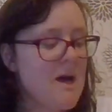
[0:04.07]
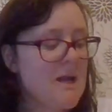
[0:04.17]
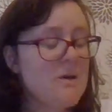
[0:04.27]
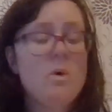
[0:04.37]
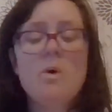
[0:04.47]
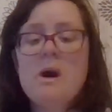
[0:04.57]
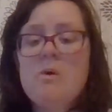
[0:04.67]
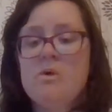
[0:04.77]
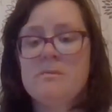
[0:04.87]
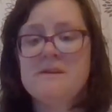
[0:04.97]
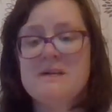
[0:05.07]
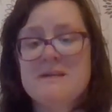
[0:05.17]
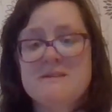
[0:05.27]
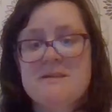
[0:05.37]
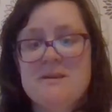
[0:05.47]
I know I won't be
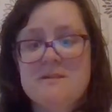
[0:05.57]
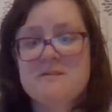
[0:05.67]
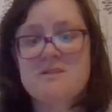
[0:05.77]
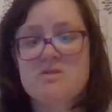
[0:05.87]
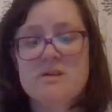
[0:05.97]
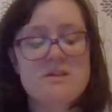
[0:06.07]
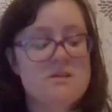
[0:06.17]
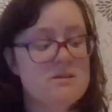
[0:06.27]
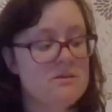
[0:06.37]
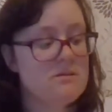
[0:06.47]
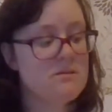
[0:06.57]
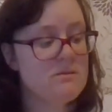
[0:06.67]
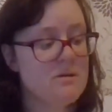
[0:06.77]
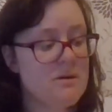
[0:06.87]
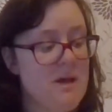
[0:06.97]
dancing in the street
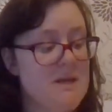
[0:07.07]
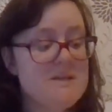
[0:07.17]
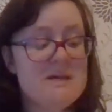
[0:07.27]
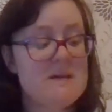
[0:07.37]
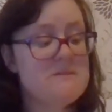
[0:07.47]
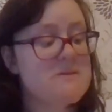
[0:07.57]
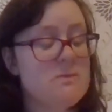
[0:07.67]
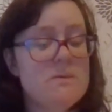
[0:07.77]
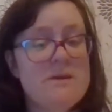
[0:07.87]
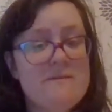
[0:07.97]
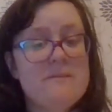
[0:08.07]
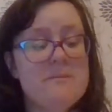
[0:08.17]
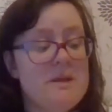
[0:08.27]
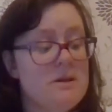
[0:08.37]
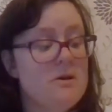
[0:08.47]
anytime soon, if I'm
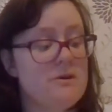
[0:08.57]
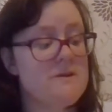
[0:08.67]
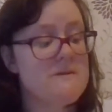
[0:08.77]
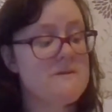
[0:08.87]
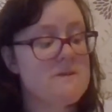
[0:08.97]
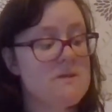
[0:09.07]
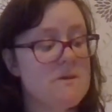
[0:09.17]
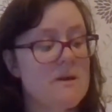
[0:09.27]
being honest.